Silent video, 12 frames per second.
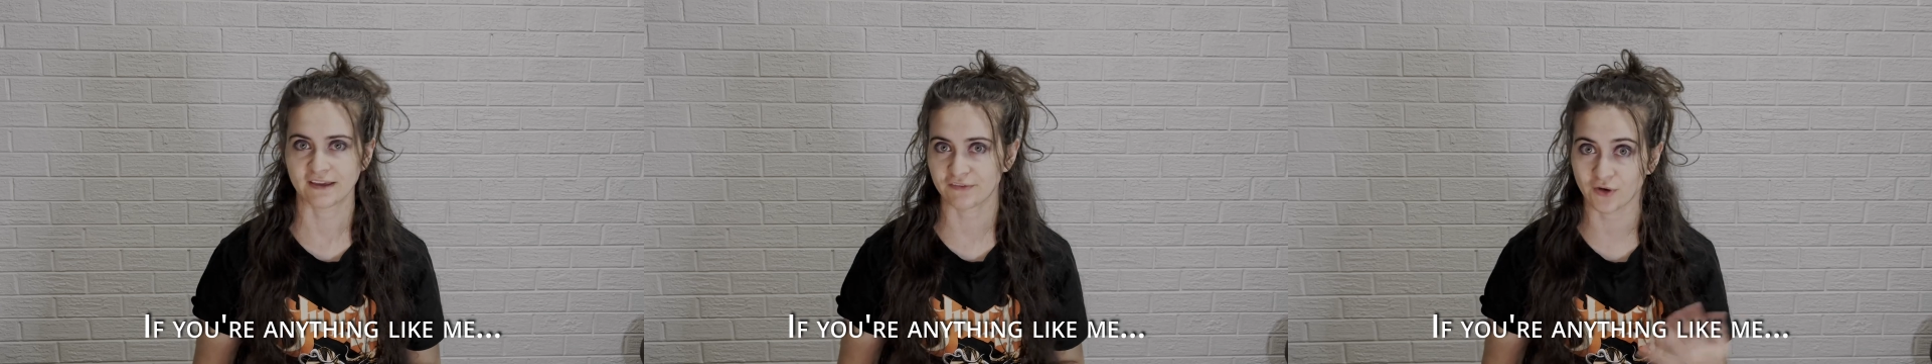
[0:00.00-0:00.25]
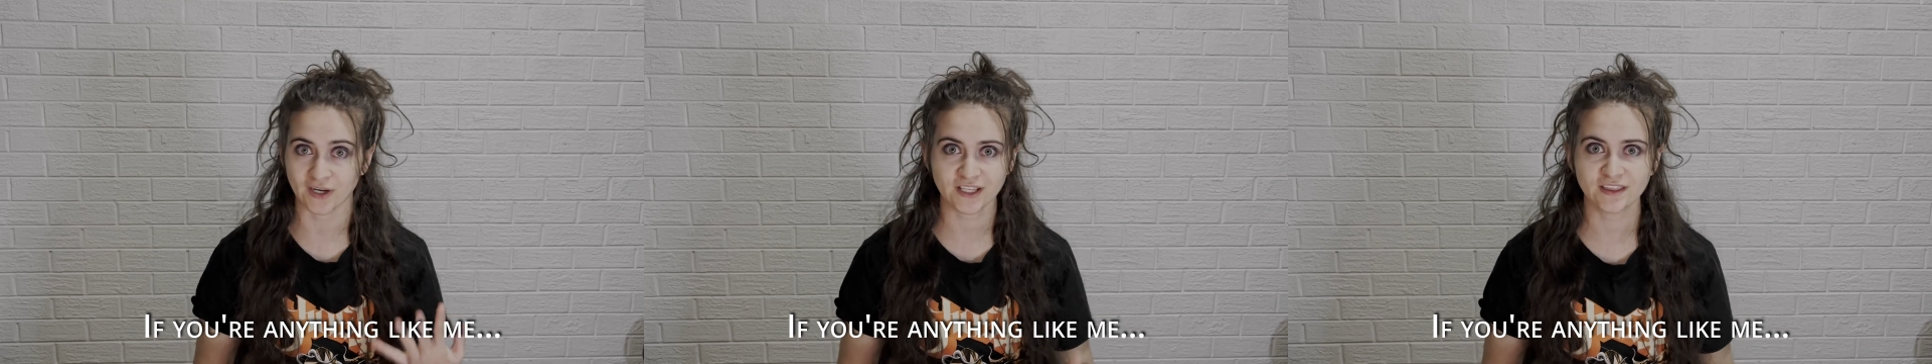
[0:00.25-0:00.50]

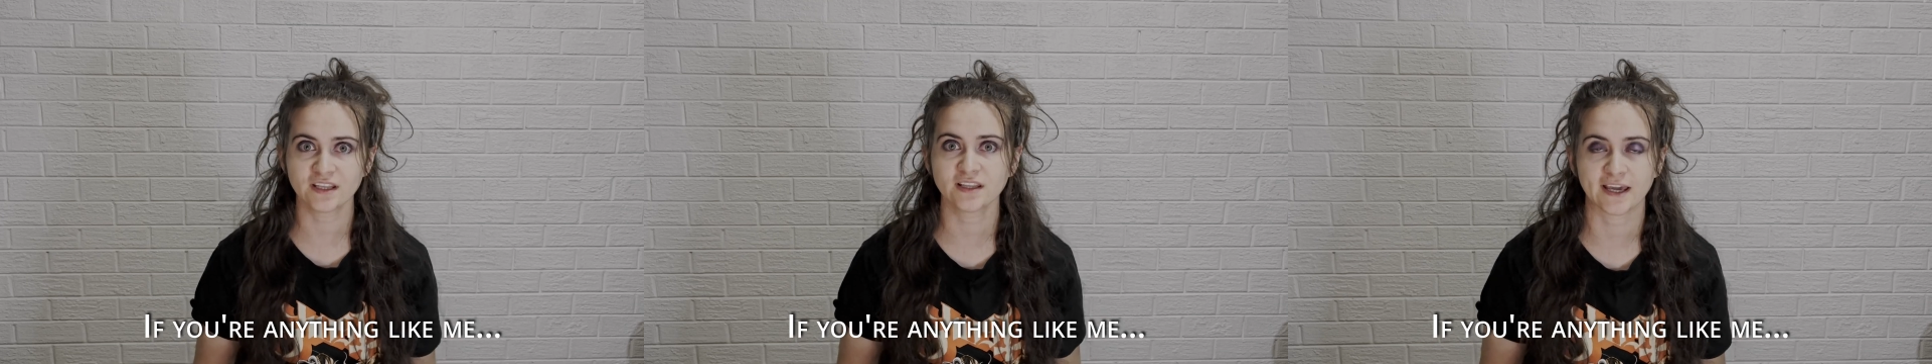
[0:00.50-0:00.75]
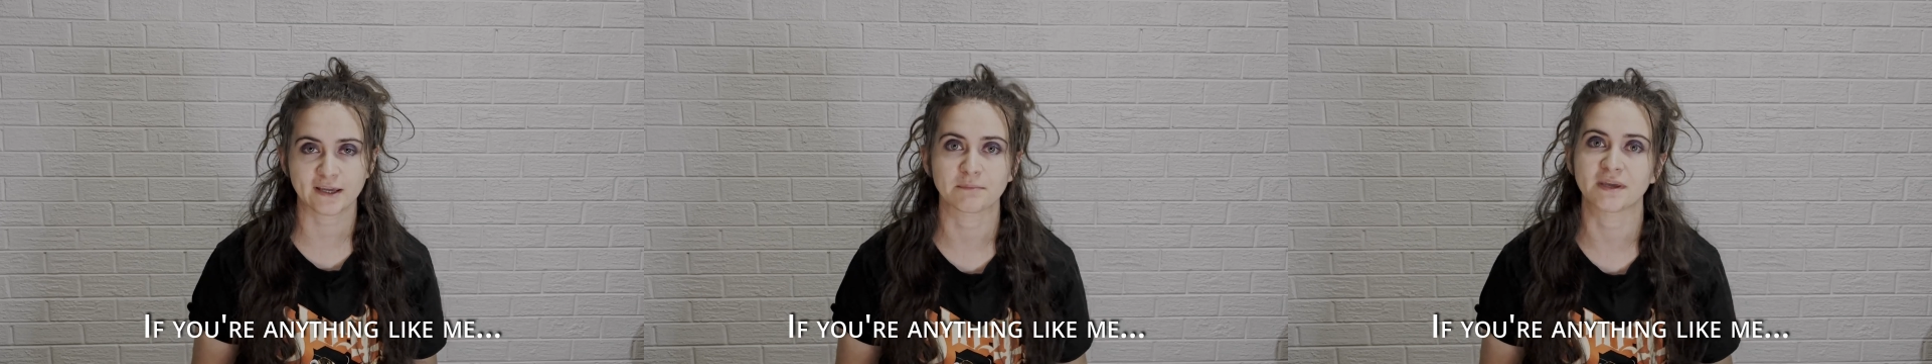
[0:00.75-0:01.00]
If you're anything
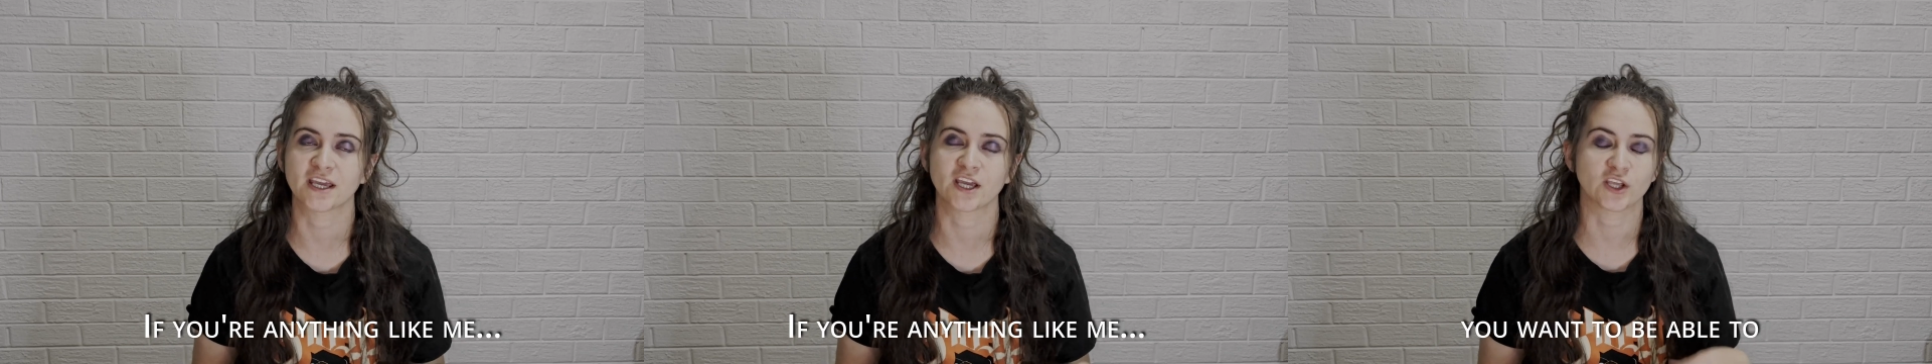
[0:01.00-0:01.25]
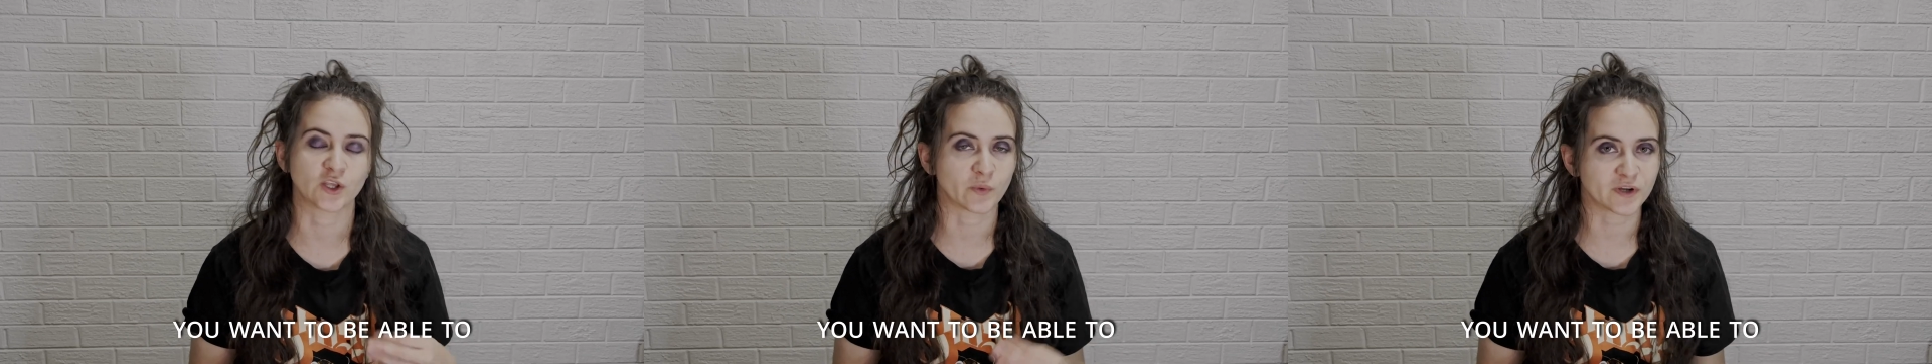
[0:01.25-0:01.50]
like
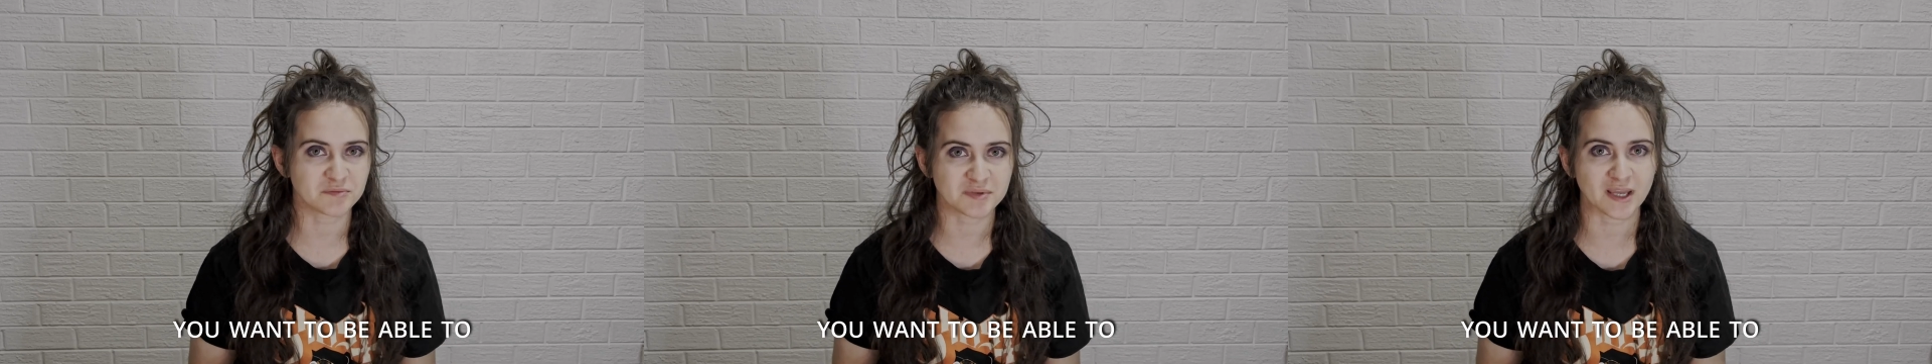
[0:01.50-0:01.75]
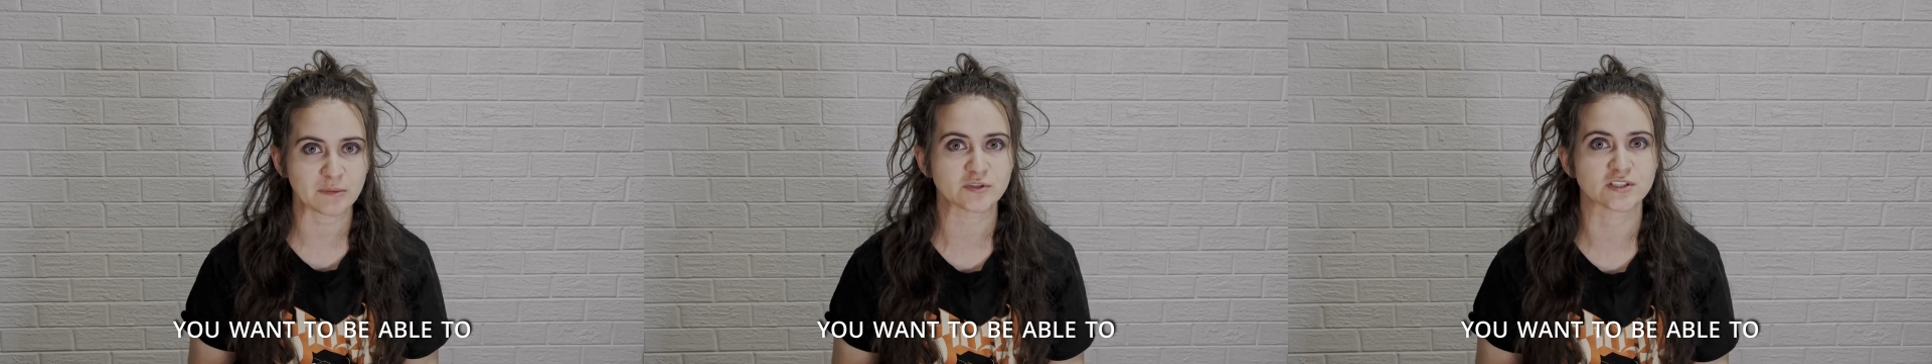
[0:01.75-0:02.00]
me, you want to
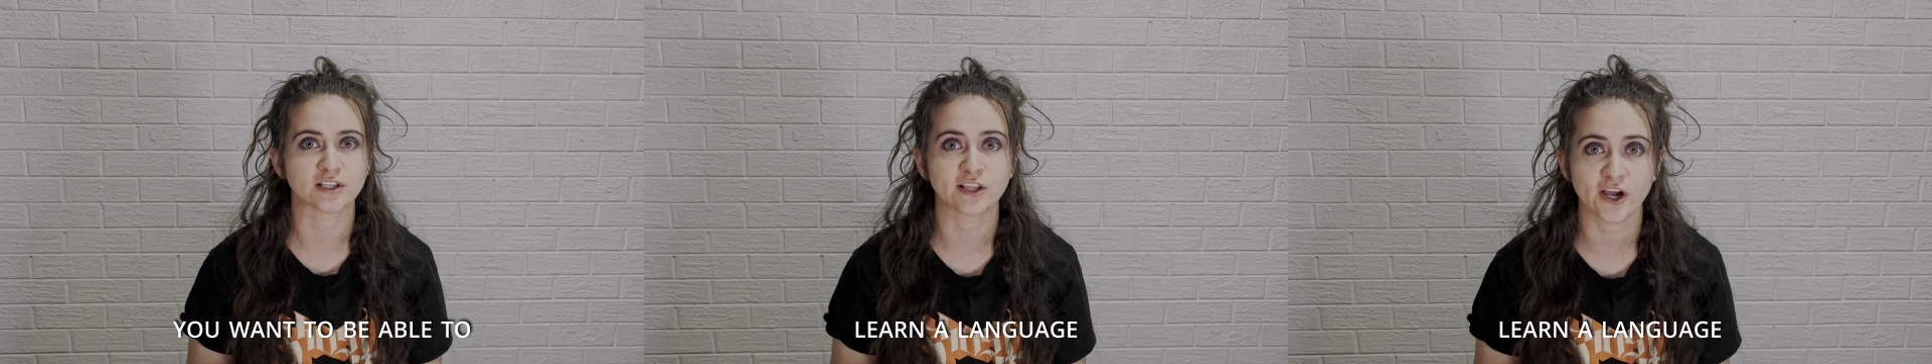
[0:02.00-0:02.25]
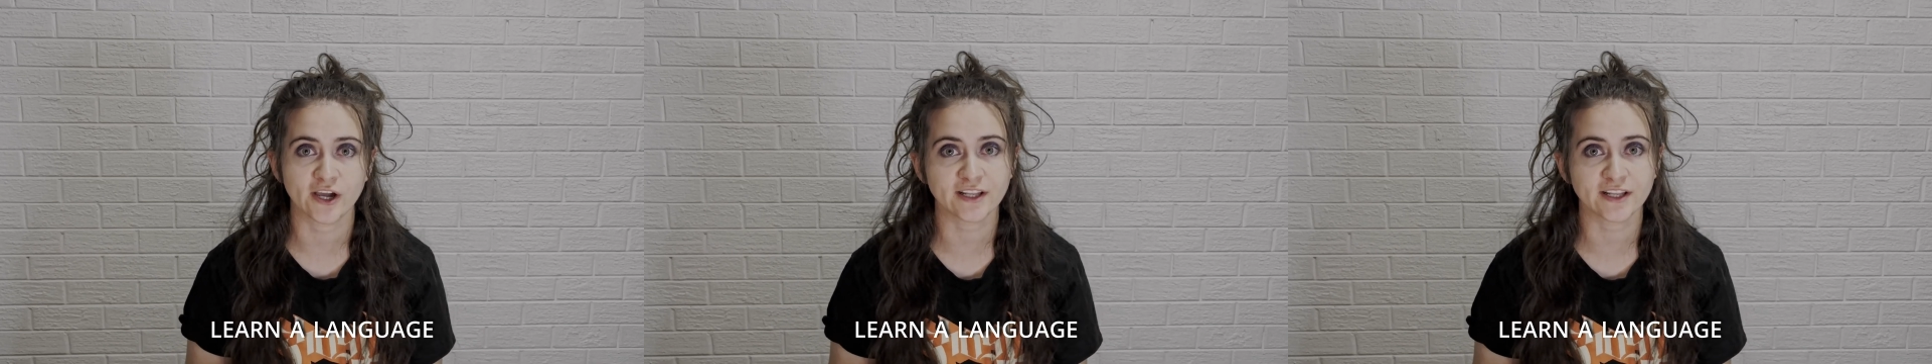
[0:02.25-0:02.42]
be able to learn a